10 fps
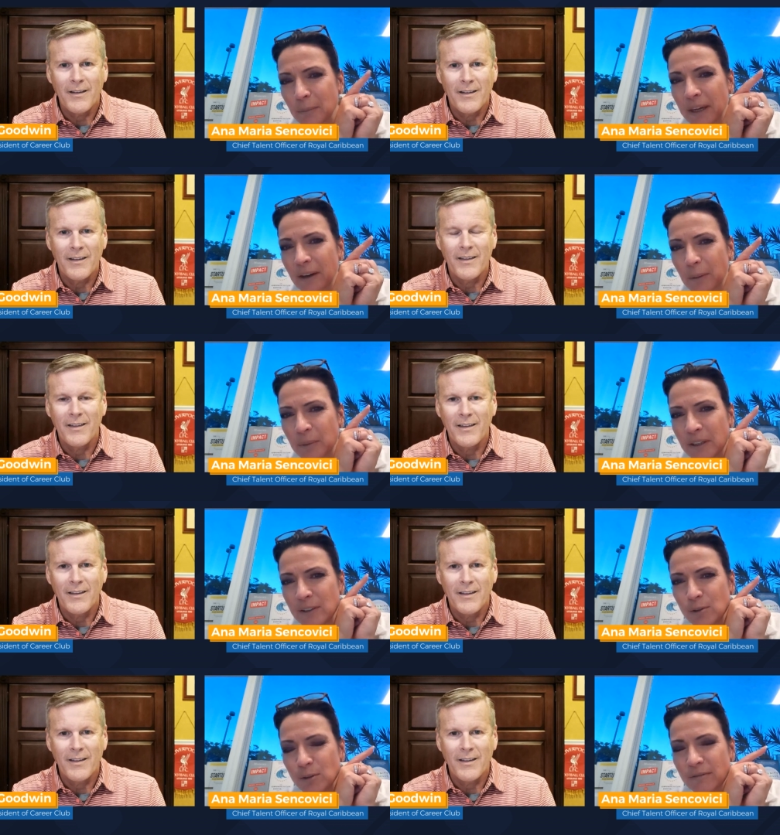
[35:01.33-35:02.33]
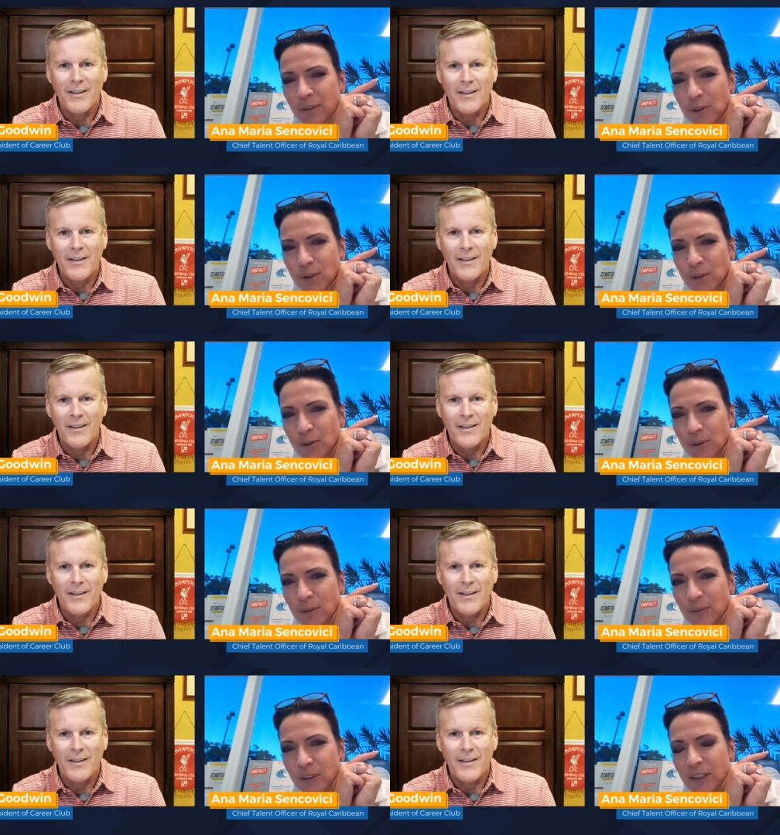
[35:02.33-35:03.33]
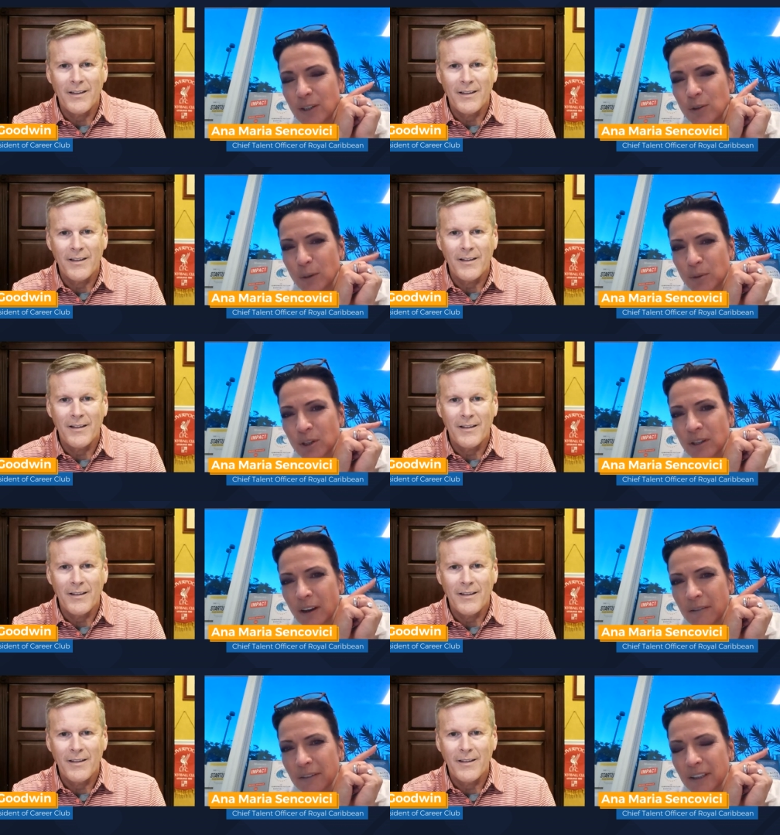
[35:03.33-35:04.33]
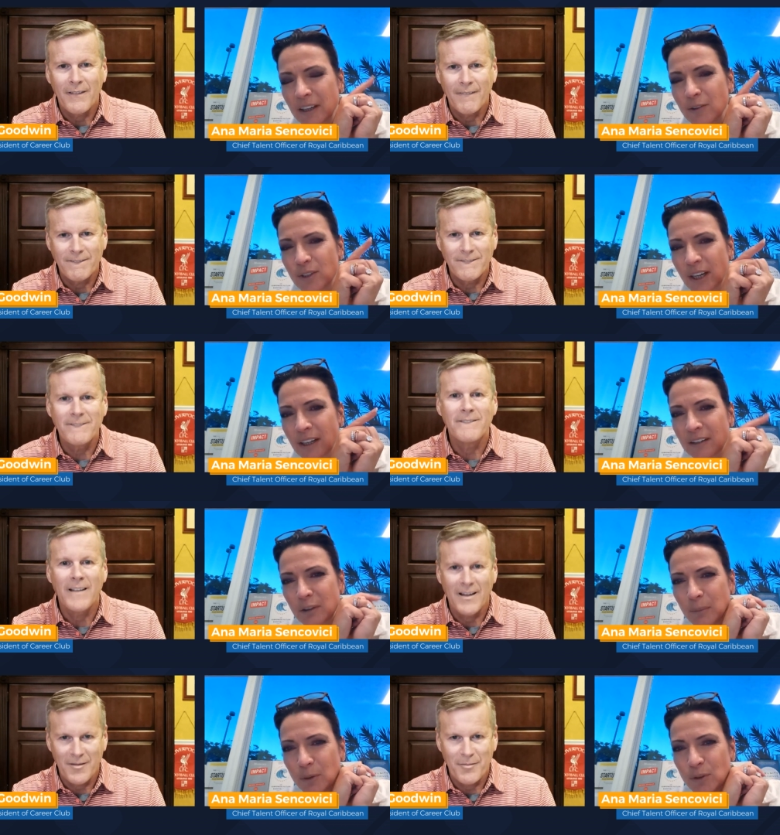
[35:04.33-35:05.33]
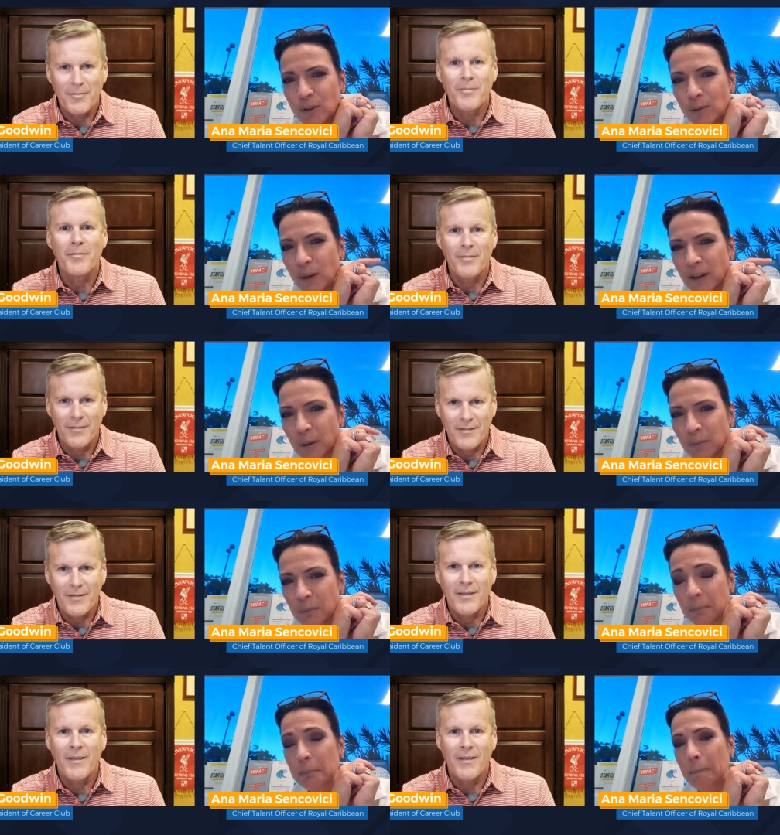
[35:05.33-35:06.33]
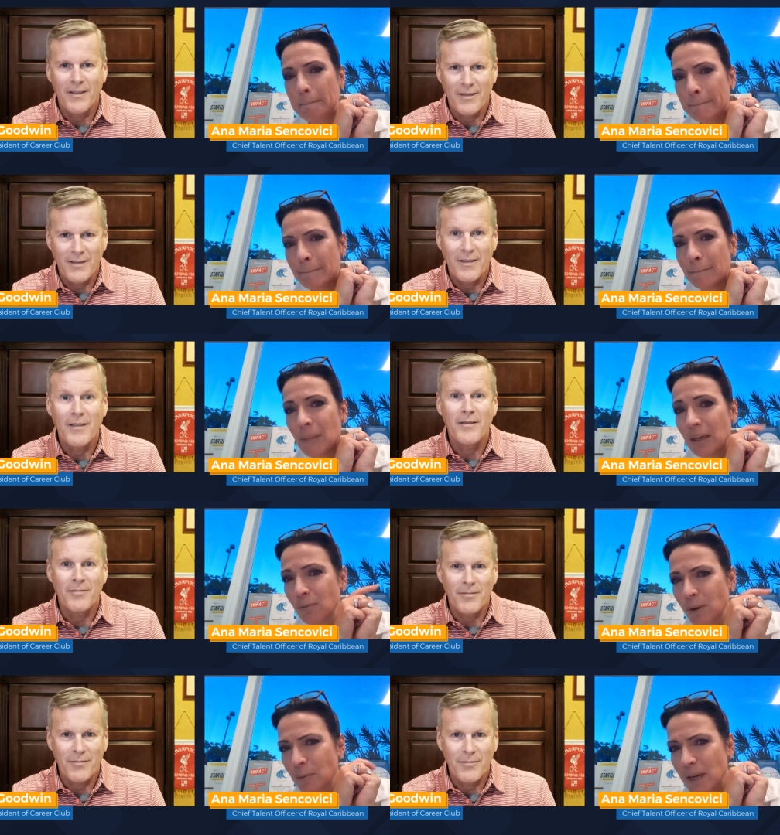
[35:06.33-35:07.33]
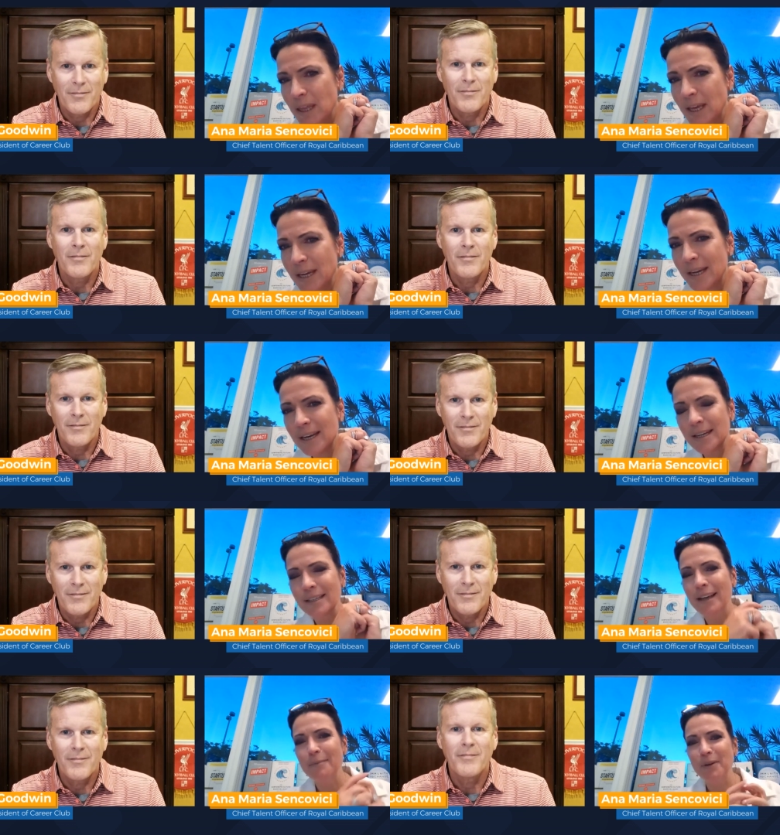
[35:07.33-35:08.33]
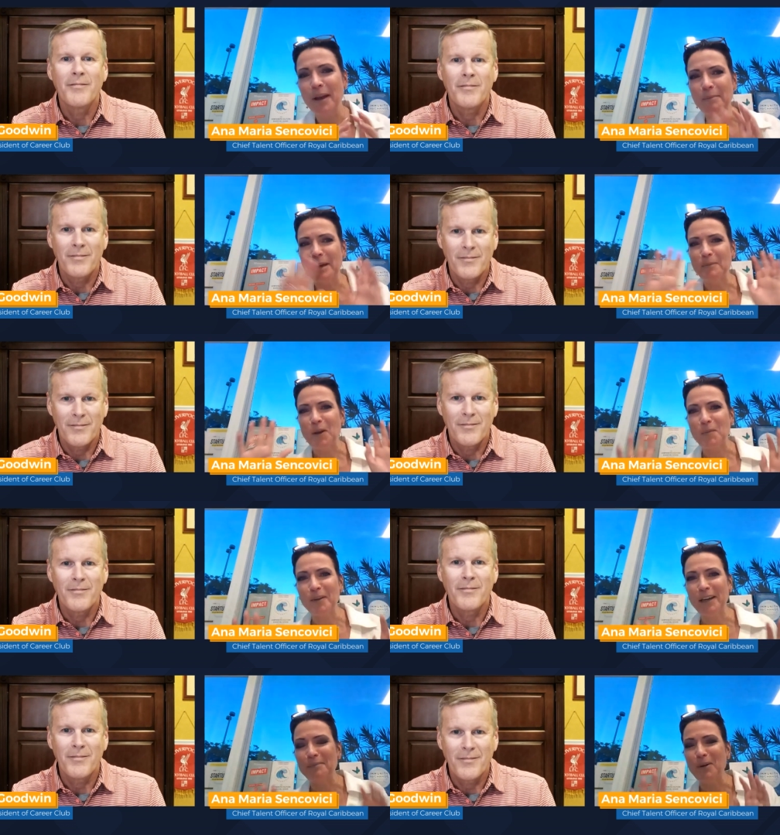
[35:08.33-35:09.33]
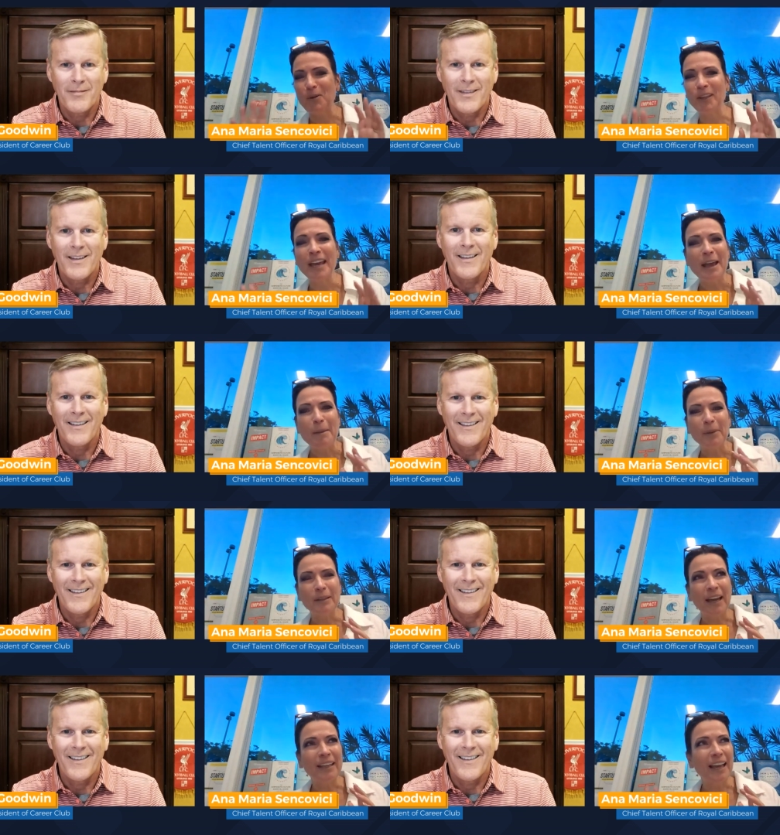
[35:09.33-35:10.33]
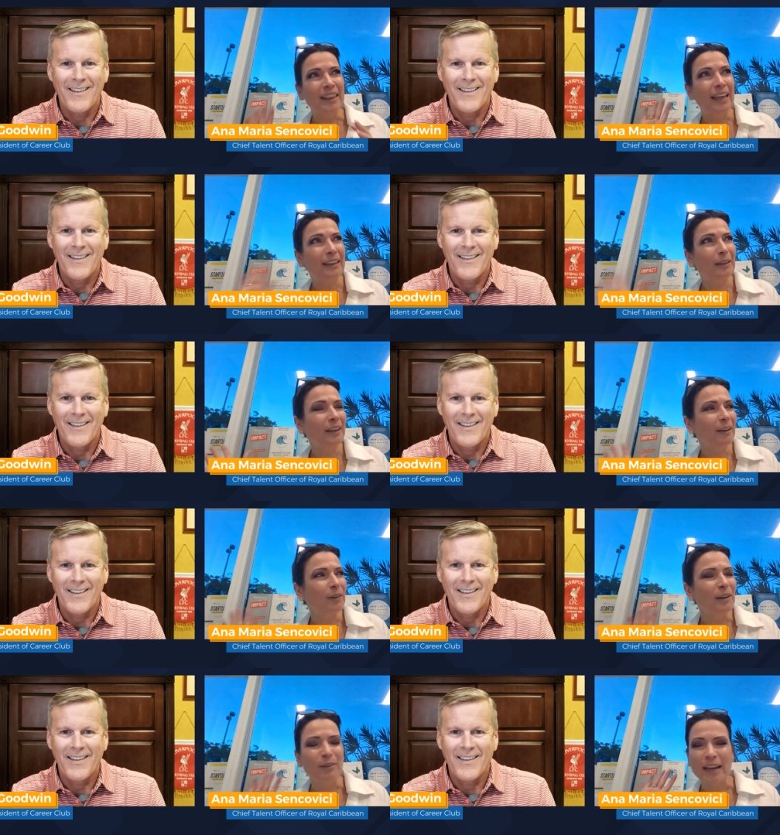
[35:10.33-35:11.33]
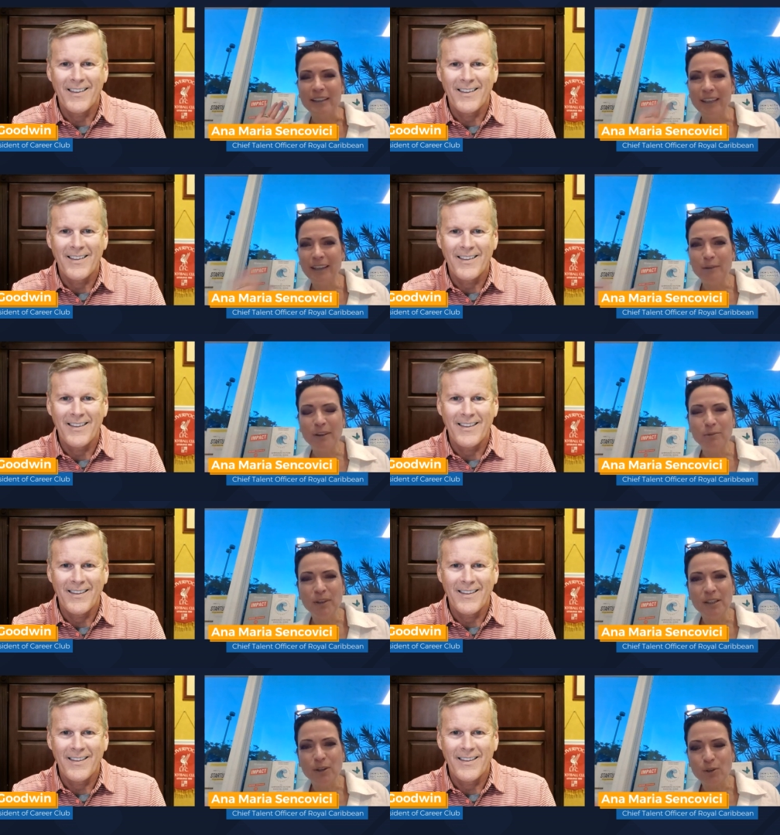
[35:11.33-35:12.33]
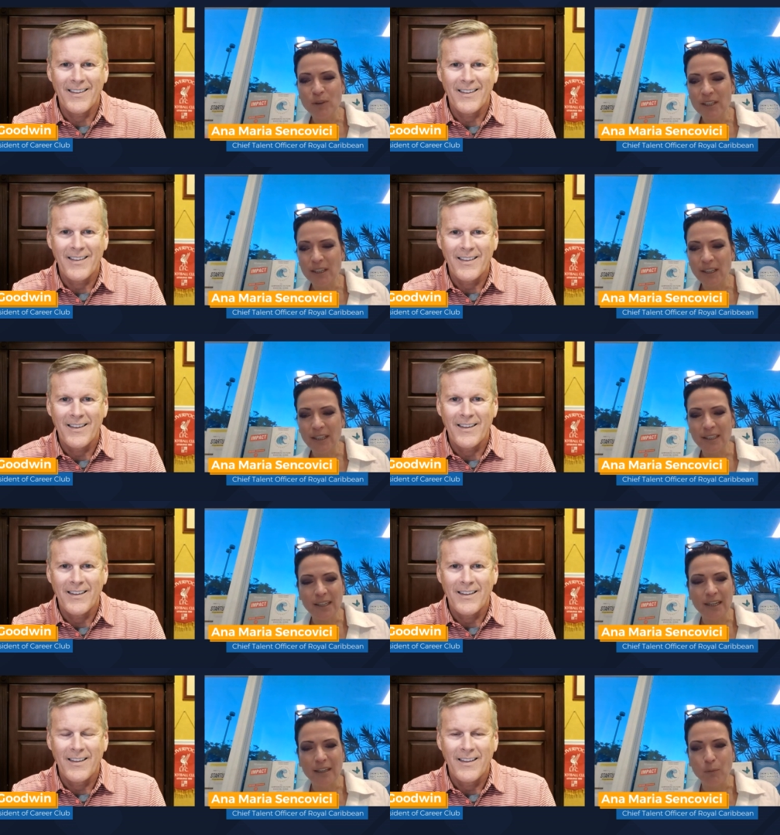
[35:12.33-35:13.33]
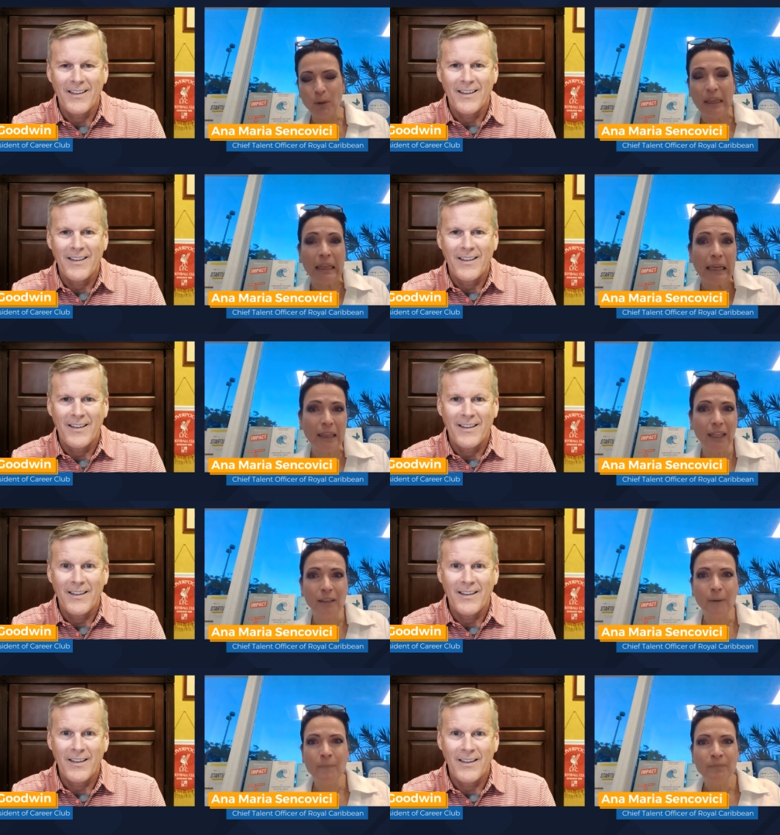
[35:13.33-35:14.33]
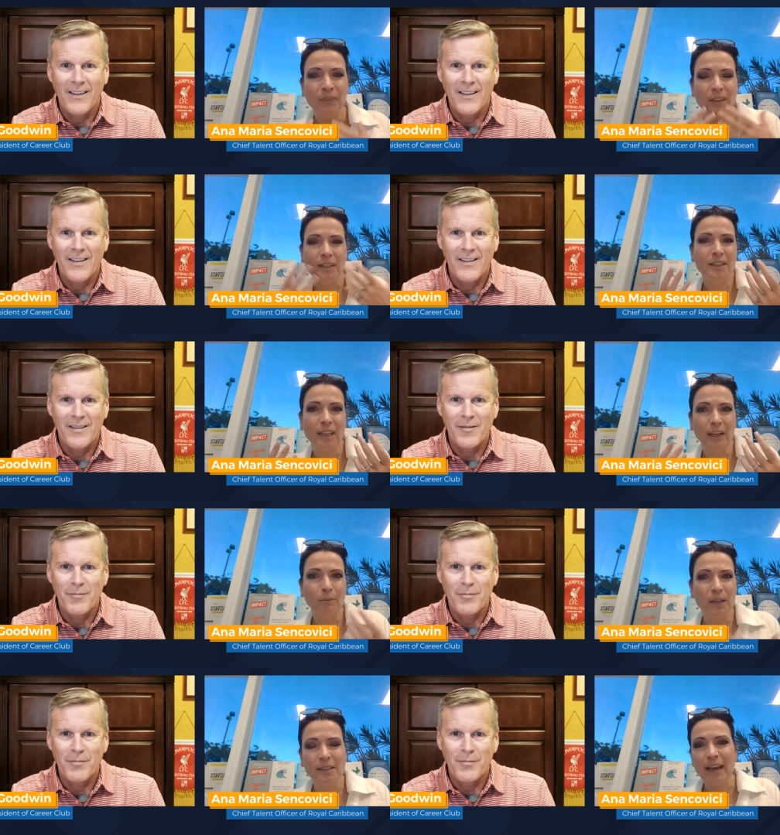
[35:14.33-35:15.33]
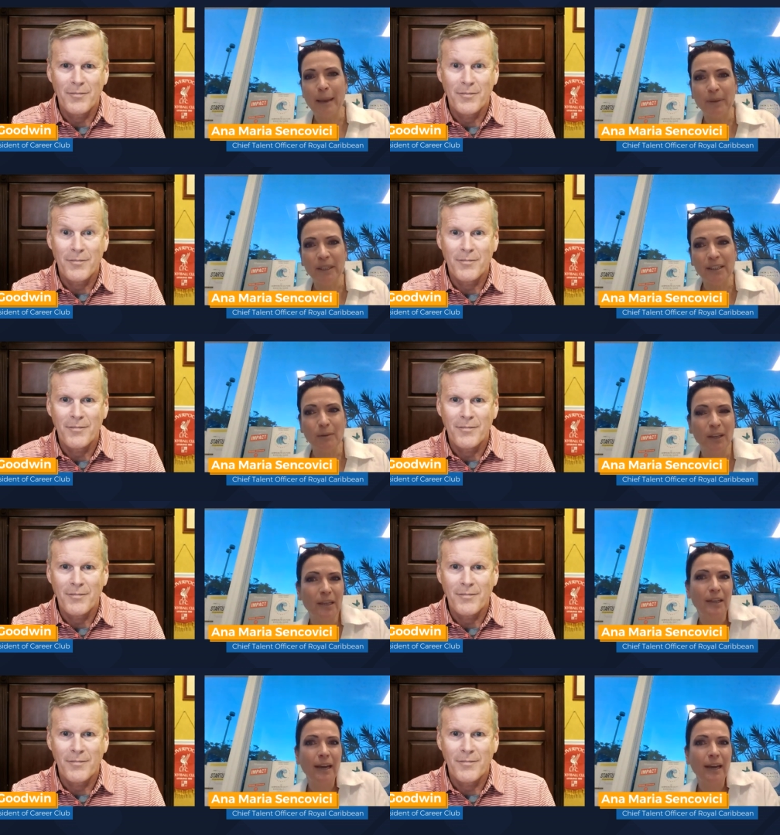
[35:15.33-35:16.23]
Speaker 1: may not be as universal, the description of and the understanding mm. of emotions may not be what we think it is. I'm, I might be opening up a whole thing, but I, I think that I, I, think I read research recently that stated that we think that this thing means happiness, and we think that